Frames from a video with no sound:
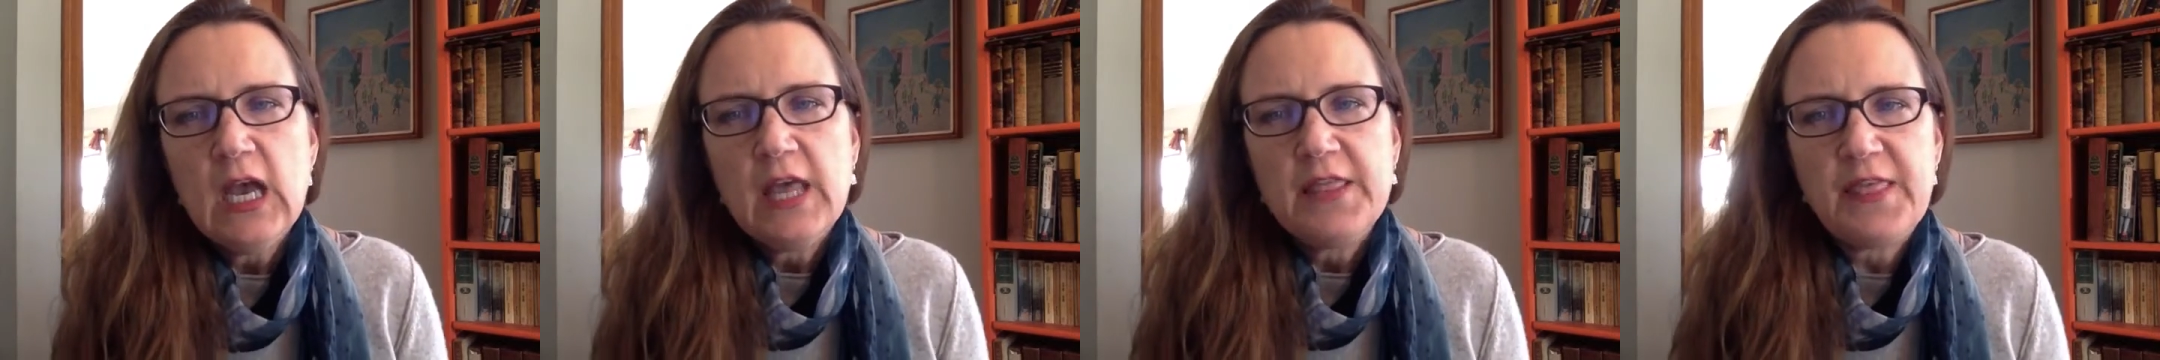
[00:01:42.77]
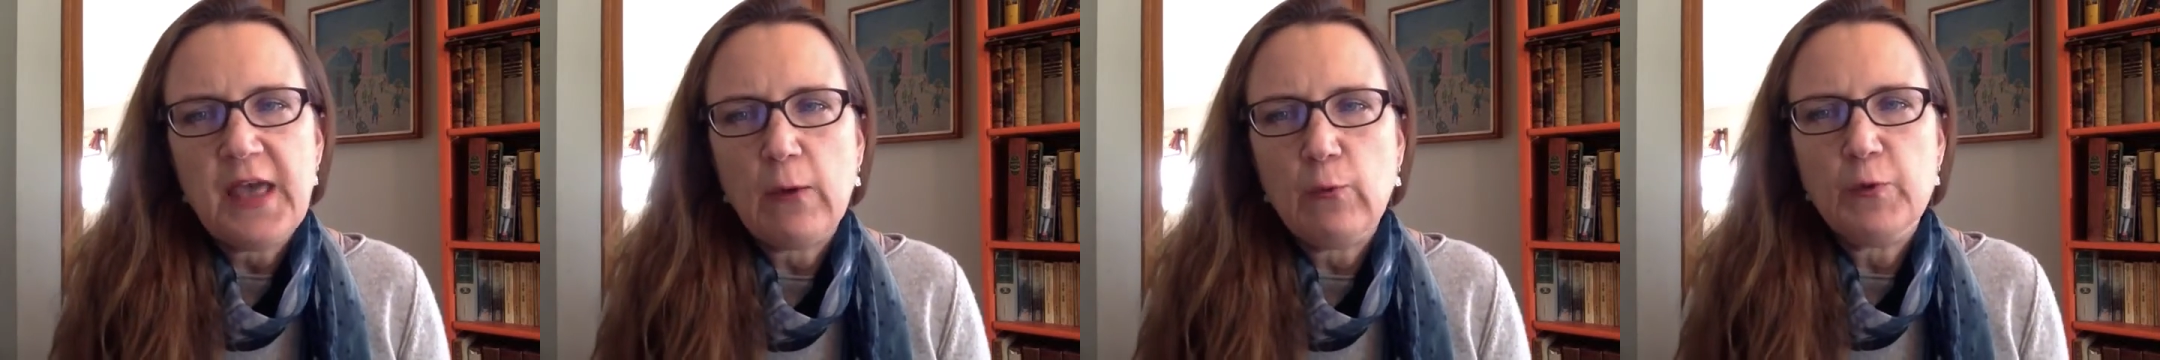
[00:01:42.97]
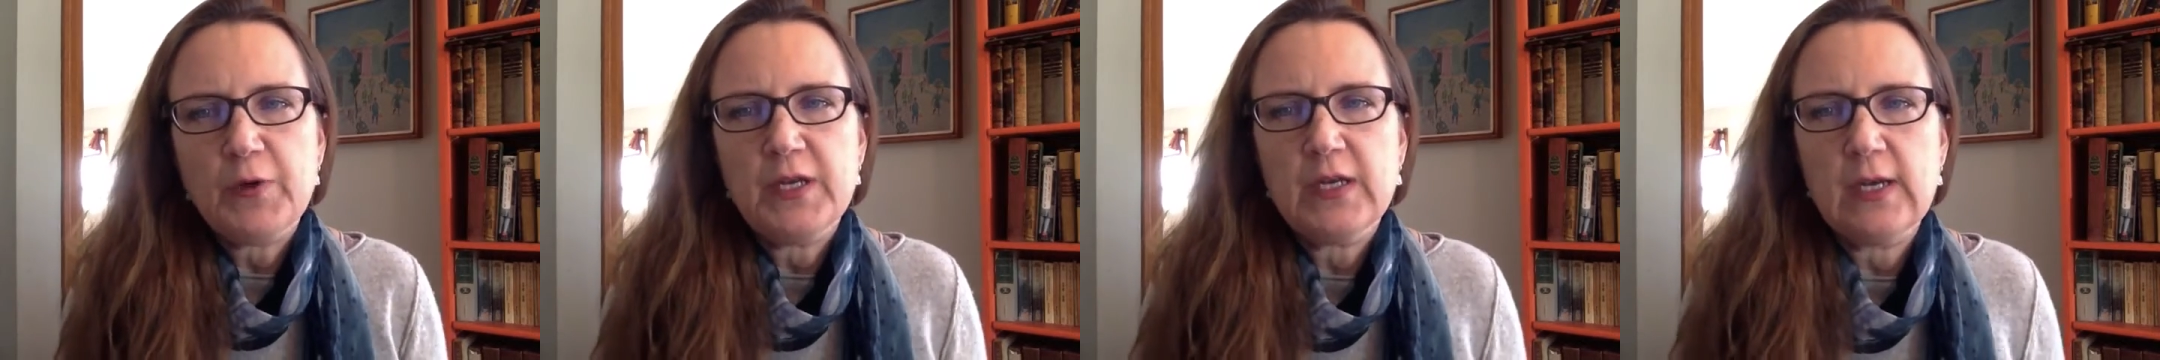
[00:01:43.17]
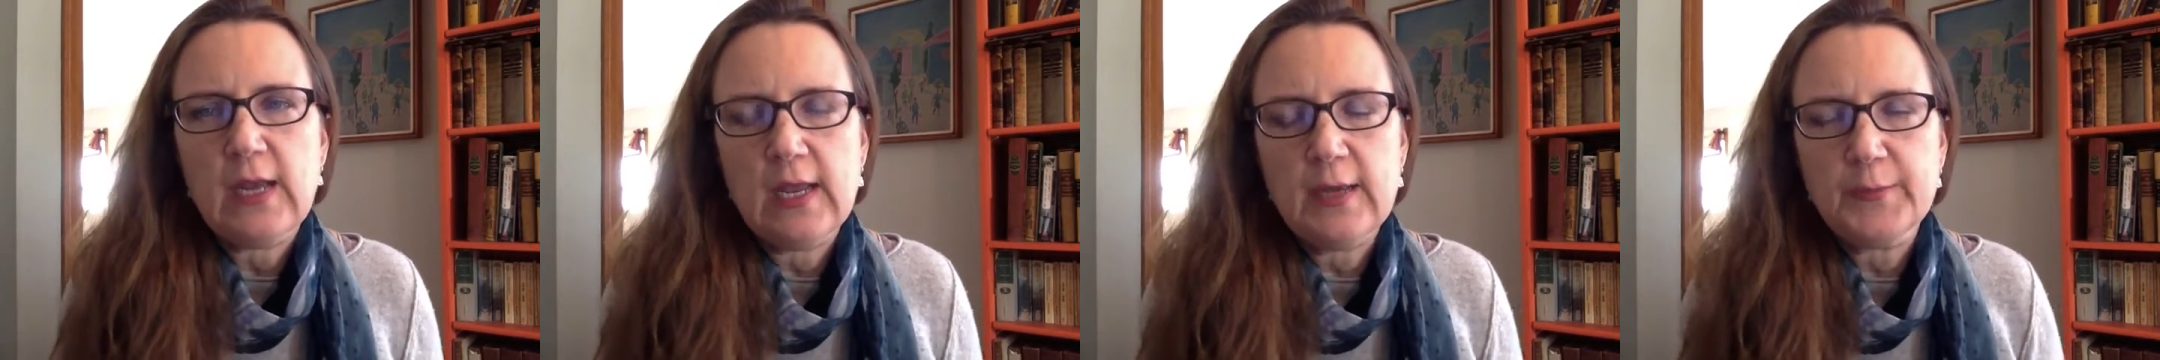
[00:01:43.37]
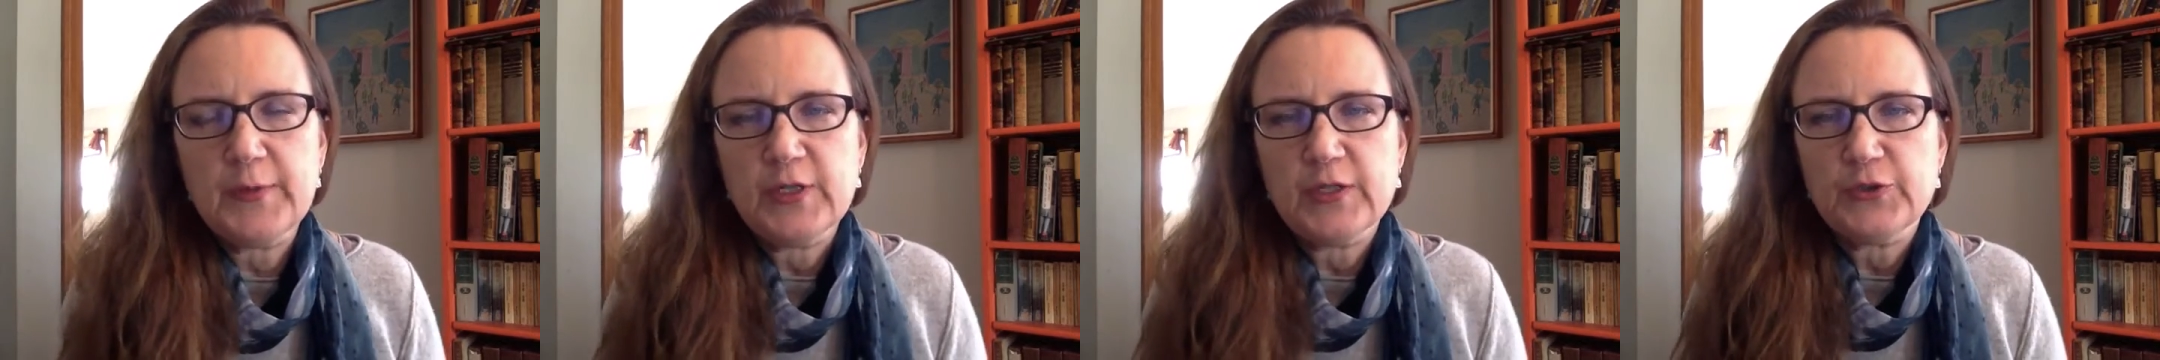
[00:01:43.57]
that would
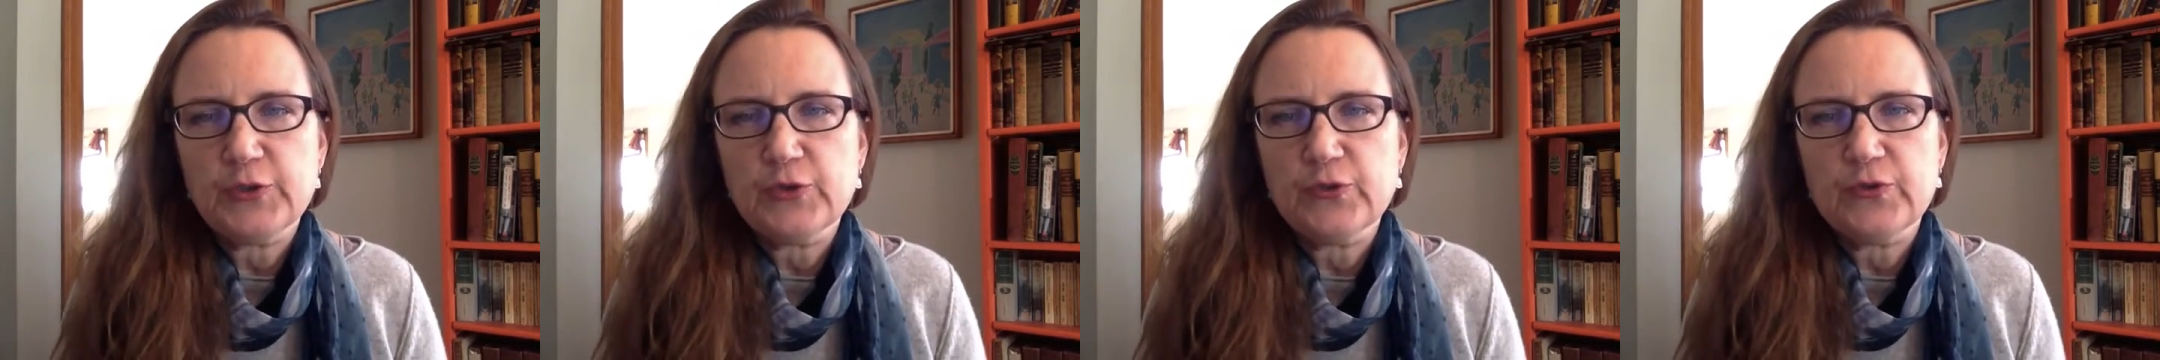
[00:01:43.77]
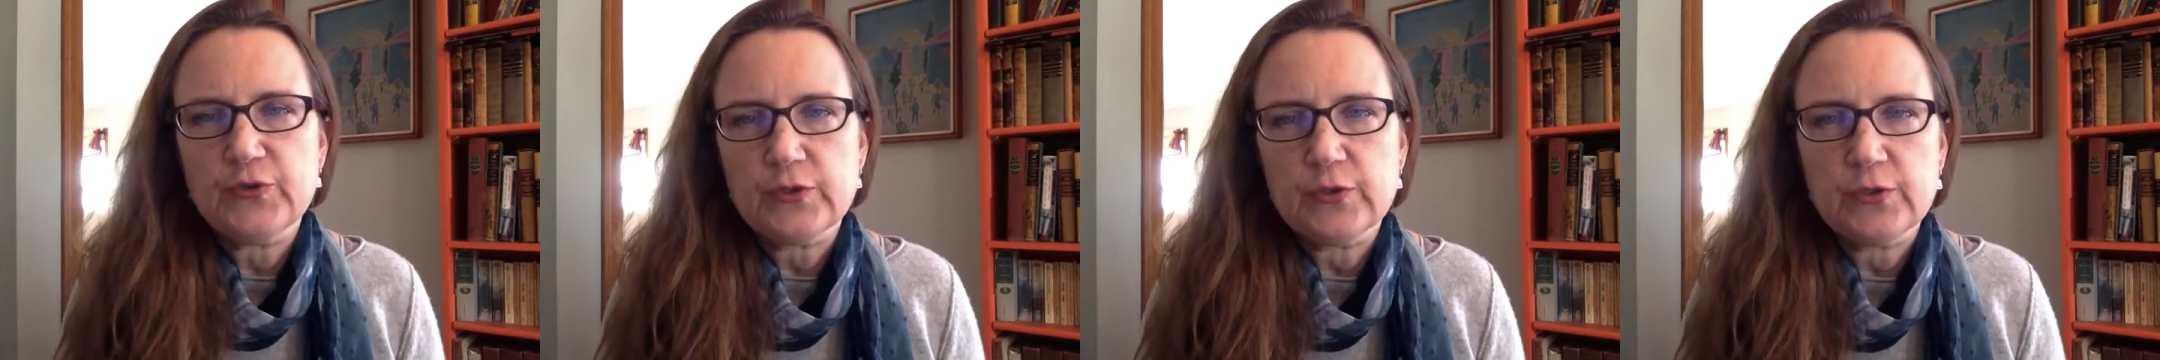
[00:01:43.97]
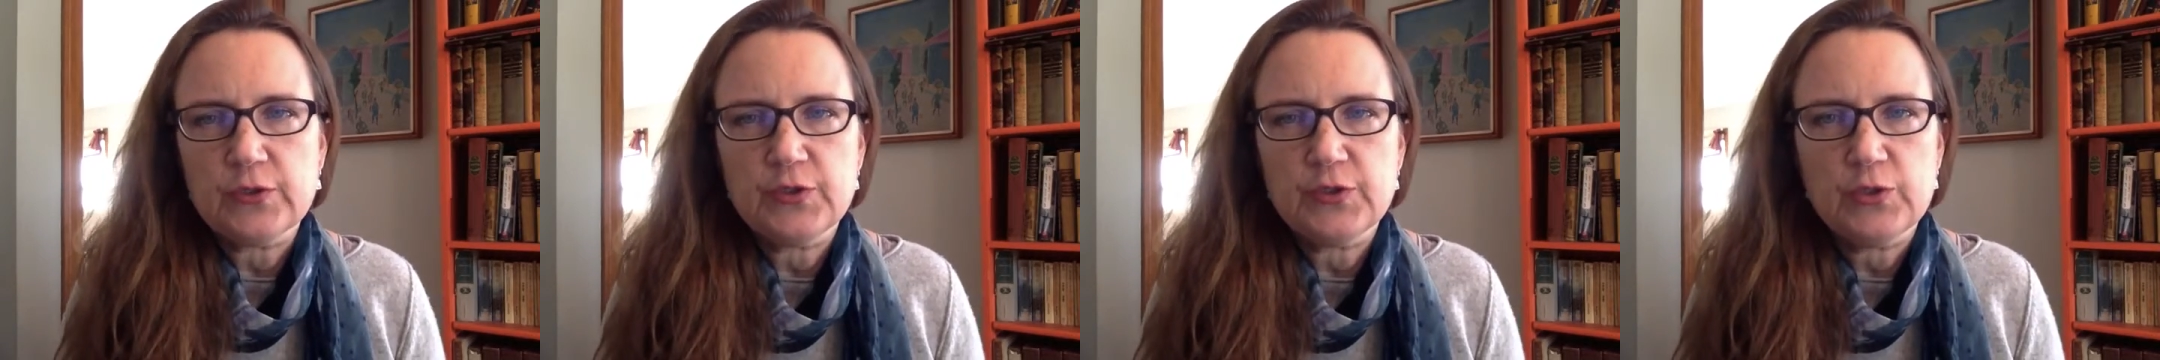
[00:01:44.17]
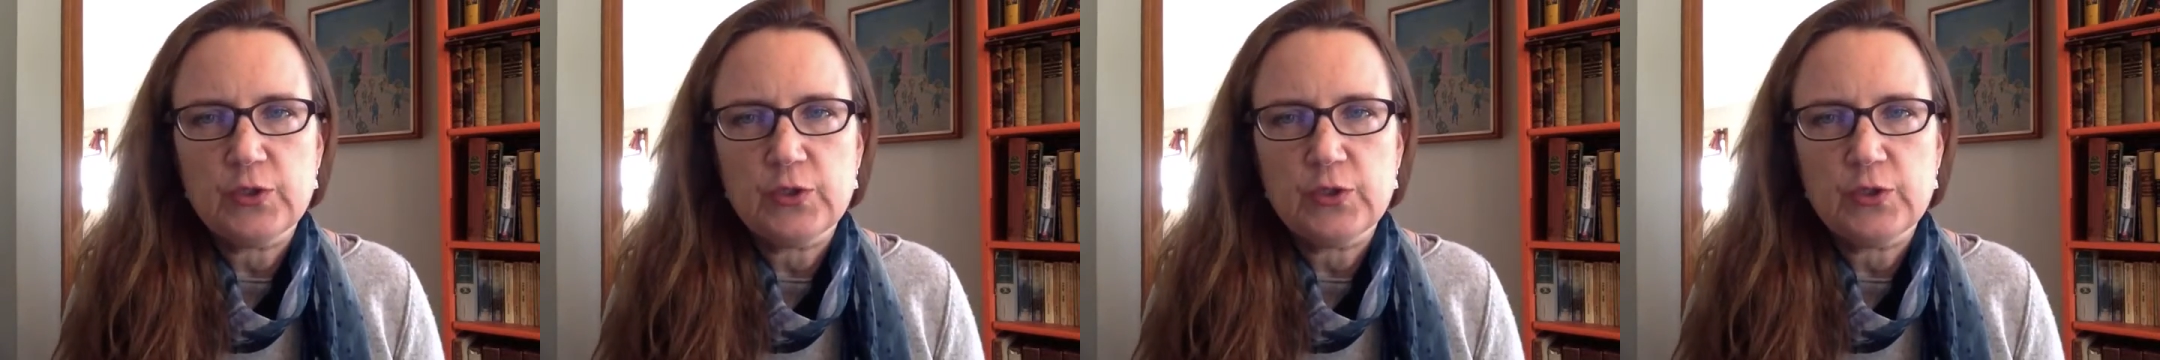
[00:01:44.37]
enable users